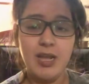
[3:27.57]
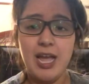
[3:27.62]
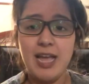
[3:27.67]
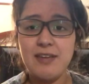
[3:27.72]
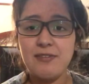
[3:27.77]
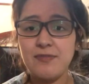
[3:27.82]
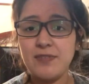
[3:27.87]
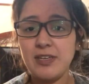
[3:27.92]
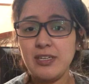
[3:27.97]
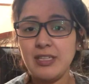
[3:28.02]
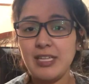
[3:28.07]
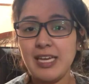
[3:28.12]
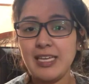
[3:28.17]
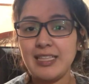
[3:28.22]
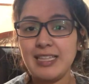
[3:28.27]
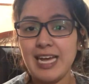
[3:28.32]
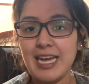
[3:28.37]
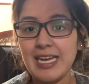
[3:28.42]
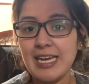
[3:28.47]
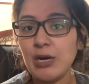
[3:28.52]
I feel
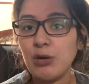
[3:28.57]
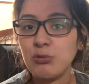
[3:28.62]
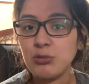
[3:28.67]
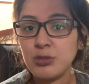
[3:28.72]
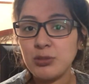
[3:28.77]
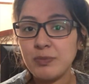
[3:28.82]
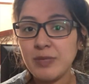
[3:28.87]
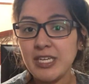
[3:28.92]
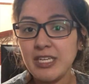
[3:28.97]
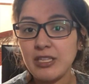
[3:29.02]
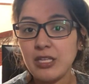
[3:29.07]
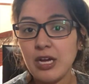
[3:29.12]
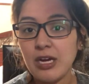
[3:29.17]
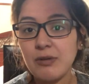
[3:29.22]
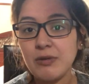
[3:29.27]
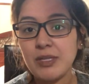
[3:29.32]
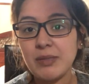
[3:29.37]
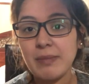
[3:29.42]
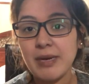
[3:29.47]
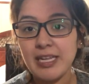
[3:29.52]
like that helped me a
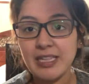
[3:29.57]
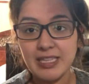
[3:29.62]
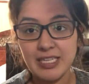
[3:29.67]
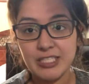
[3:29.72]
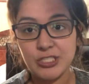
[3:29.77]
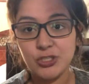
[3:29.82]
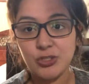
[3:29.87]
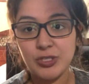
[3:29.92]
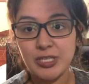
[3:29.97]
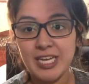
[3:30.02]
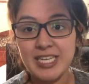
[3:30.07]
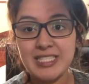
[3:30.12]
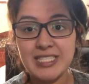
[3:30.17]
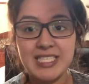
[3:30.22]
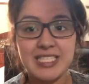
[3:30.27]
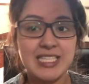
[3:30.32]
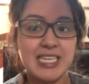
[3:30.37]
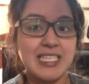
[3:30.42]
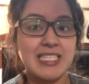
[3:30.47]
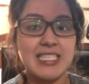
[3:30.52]
lot with my electrolytes
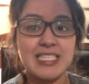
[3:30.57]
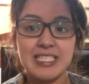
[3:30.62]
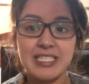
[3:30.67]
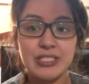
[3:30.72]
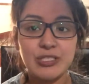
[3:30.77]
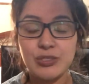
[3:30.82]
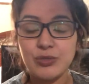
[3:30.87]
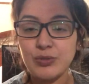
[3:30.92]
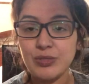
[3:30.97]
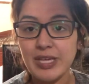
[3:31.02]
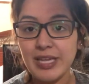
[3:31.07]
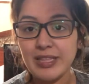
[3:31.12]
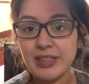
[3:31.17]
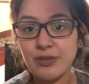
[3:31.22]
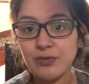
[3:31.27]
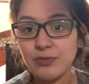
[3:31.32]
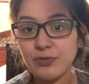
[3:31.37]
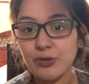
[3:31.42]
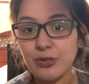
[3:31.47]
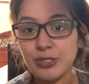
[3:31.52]
because I didn't do that
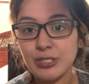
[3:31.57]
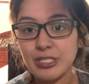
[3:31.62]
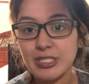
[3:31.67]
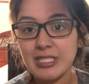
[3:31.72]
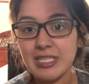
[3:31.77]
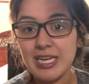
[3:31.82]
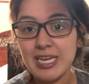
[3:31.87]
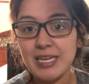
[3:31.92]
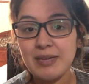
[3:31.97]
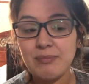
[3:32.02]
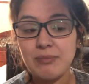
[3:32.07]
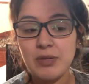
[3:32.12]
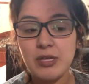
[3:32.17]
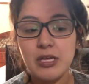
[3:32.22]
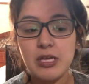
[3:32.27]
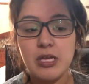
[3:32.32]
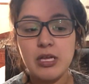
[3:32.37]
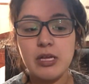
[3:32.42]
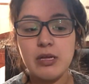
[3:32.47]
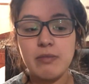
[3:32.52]
the first time,
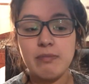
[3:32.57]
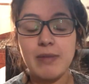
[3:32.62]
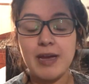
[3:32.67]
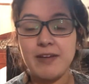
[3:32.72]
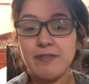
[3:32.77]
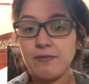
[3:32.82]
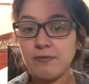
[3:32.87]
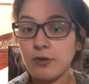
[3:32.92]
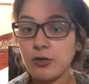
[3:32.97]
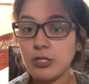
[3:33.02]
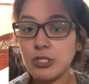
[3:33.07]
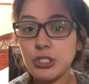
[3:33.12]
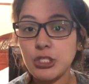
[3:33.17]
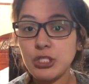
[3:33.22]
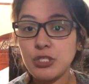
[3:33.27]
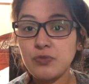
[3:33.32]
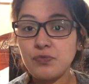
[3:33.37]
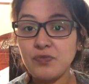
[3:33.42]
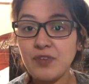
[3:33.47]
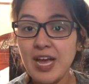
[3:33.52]
my
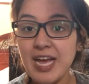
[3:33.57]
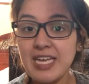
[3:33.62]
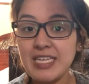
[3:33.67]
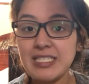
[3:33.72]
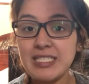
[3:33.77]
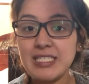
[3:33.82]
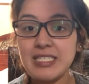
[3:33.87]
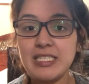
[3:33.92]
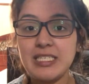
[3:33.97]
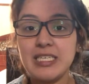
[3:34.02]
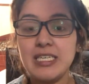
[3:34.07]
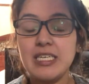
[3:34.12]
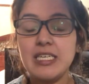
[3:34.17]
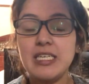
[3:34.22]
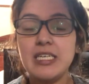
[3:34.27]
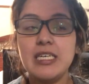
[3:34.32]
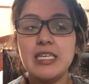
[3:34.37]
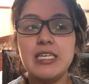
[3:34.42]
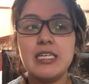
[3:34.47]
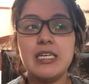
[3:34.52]
first fast.
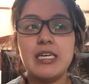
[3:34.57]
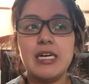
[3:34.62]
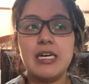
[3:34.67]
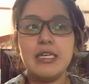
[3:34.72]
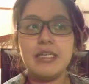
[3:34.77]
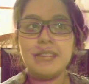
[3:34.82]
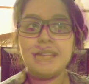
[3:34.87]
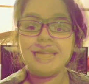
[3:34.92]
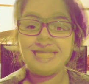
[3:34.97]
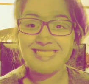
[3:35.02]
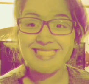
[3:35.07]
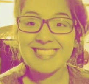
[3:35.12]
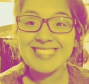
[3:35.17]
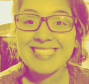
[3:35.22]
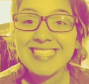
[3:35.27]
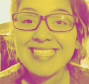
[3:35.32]
Um,